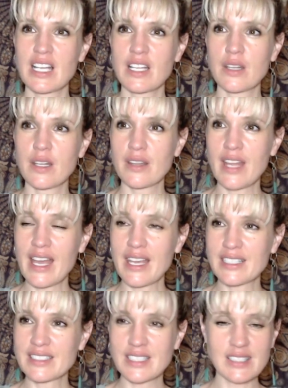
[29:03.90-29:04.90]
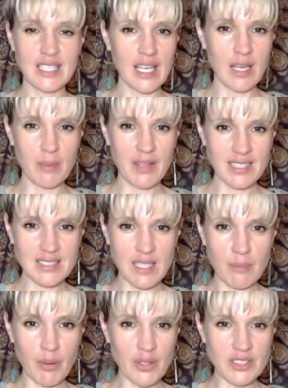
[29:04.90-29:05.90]
that they are sitting here. But that's an
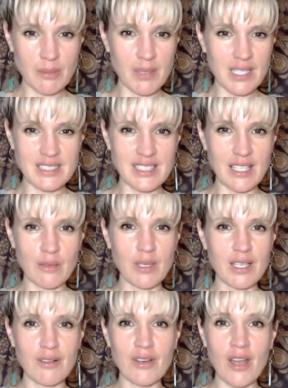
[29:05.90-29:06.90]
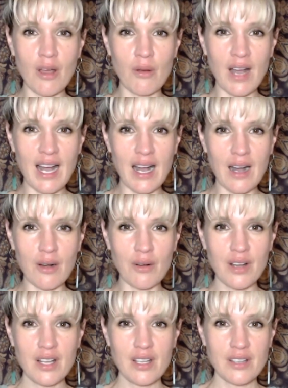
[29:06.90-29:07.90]
impossibility. We don't know how
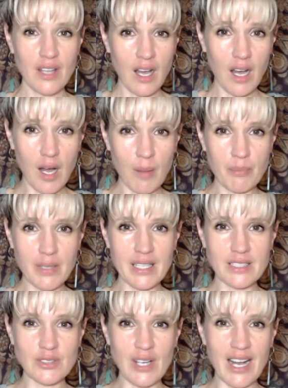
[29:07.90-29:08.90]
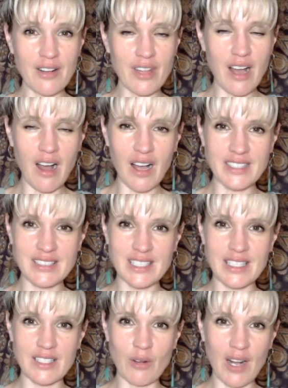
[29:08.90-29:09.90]
the heart beats, or how the eyes
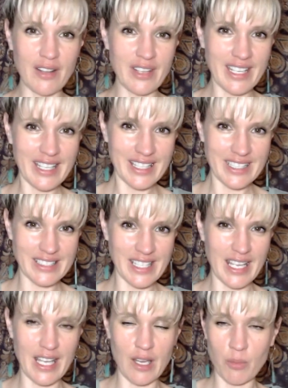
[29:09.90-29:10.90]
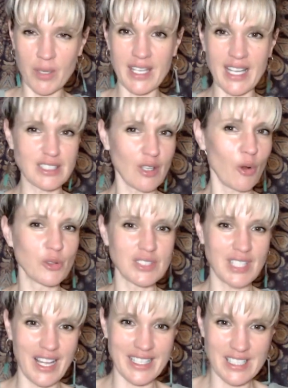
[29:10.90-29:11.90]
see, or how the ears hear. We get told
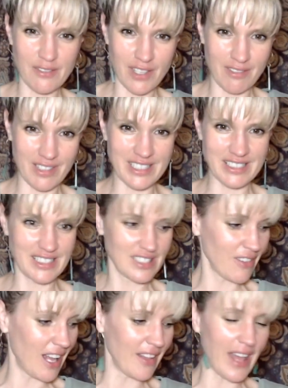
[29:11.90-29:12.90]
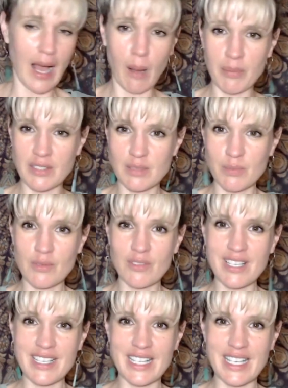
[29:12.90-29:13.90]
scientific reasons of how that happens, but
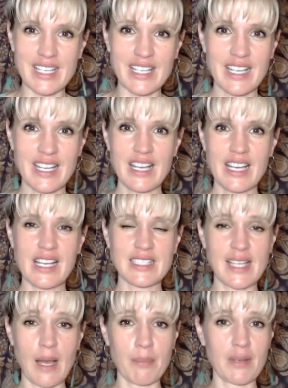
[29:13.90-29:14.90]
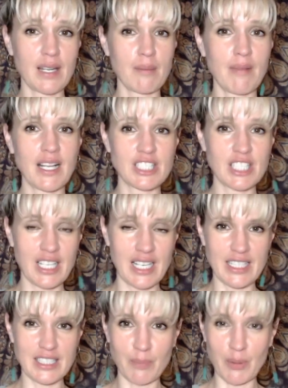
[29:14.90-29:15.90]
really it's happening magically,
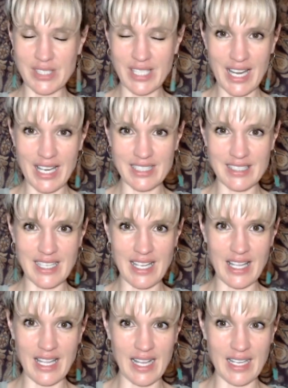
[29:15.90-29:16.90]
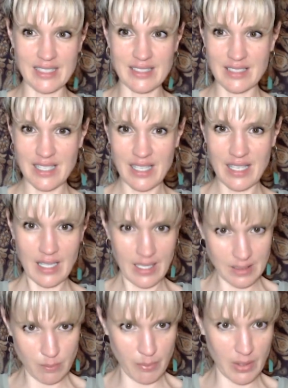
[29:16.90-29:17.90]
spontaneously, and it's
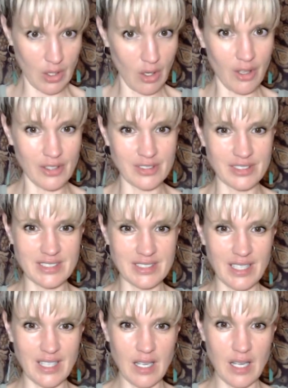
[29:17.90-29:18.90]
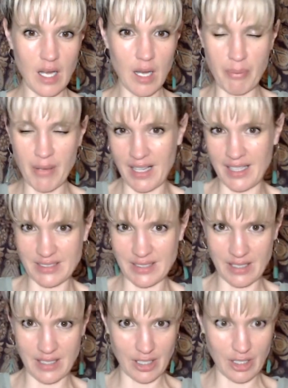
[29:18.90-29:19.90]
beyond a person
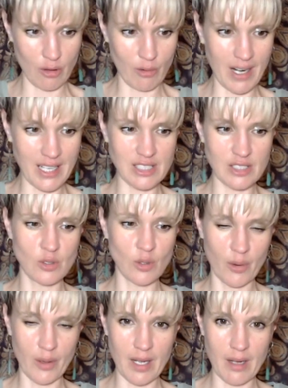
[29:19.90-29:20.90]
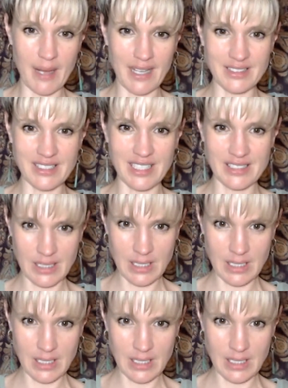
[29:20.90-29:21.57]
that can narrate a story about it.